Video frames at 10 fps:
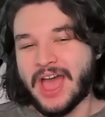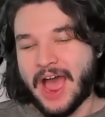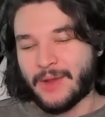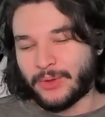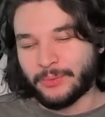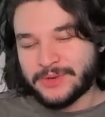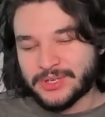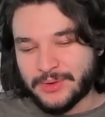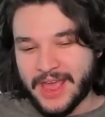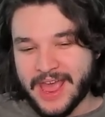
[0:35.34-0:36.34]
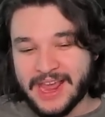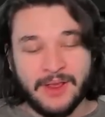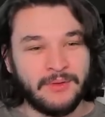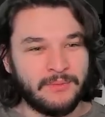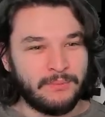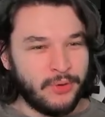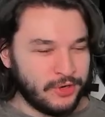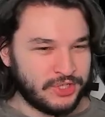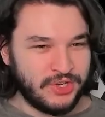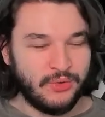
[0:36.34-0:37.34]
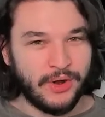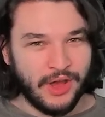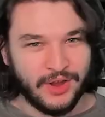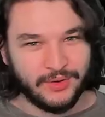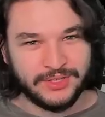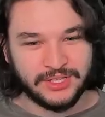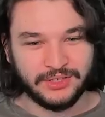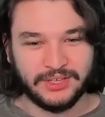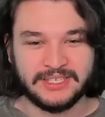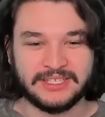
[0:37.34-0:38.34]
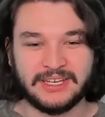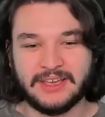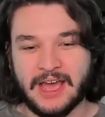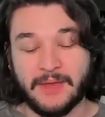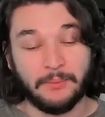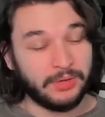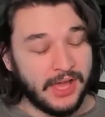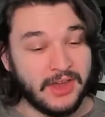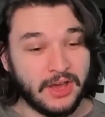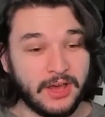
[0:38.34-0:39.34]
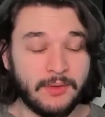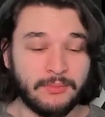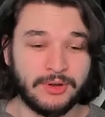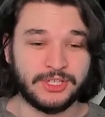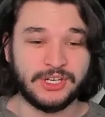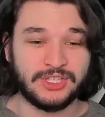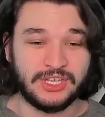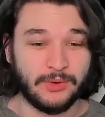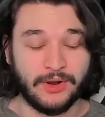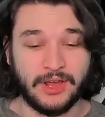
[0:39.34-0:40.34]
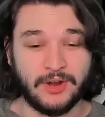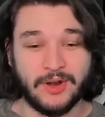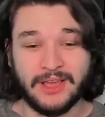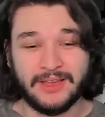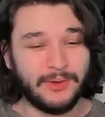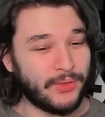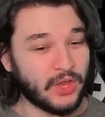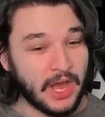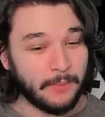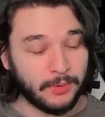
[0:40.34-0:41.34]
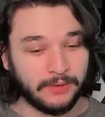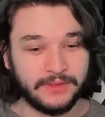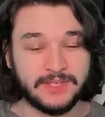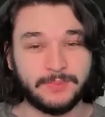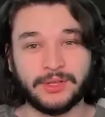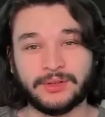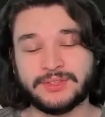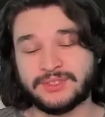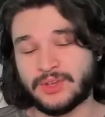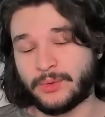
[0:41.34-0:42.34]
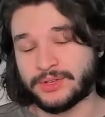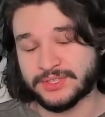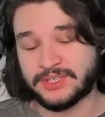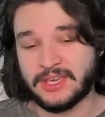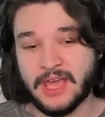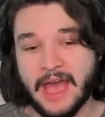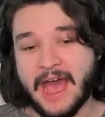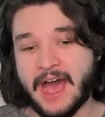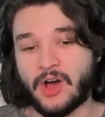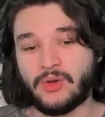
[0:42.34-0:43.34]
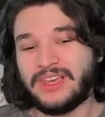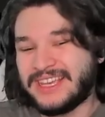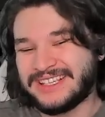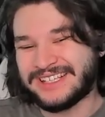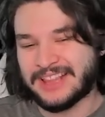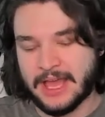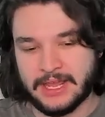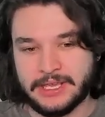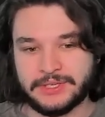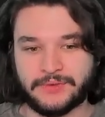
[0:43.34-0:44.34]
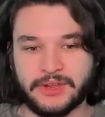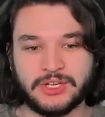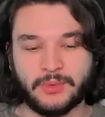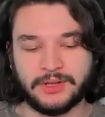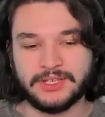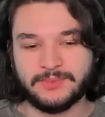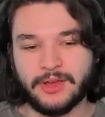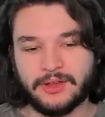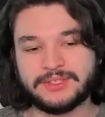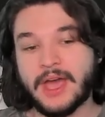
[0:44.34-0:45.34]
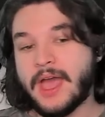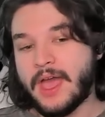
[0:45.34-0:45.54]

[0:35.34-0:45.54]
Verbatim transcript: I will be doing a push to one hundred tier list. I plan on pushing to tier one hundred with a couple of these builds, so we'll see how easy that is for each one of these builds.